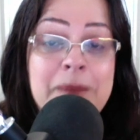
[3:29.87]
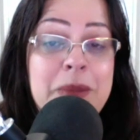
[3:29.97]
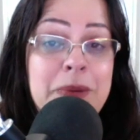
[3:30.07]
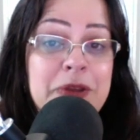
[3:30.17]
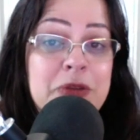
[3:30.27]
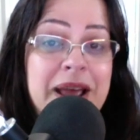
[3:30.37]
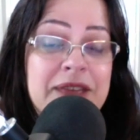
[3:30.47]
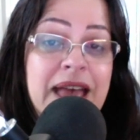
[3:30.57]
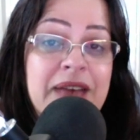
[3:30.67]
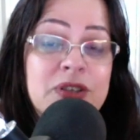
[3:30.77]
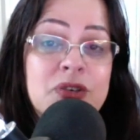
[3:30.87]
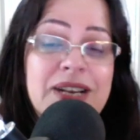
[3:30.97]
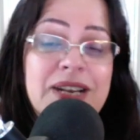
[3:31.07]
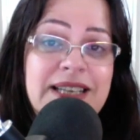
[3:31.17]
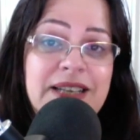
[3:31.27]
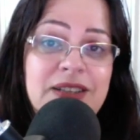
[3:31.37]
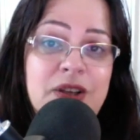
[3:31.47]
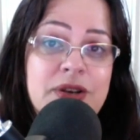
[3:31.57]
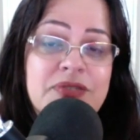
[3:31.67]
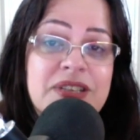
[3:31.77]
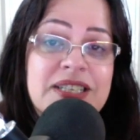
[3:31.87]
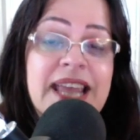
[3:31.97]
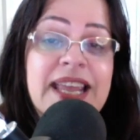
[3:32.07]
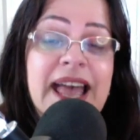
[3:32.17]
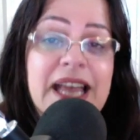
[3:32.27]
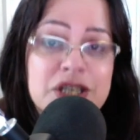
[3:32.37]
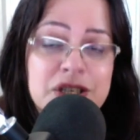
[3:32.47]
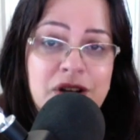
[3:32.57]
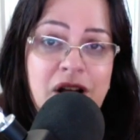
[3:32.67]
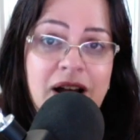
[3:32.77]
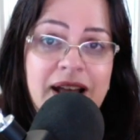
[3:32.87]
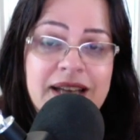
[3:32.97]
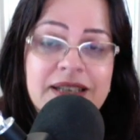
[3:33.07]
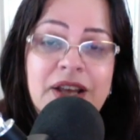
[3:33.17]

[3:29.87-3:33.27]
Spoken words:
Now, by the way, if you haven't already downloaded the Take Action Guide,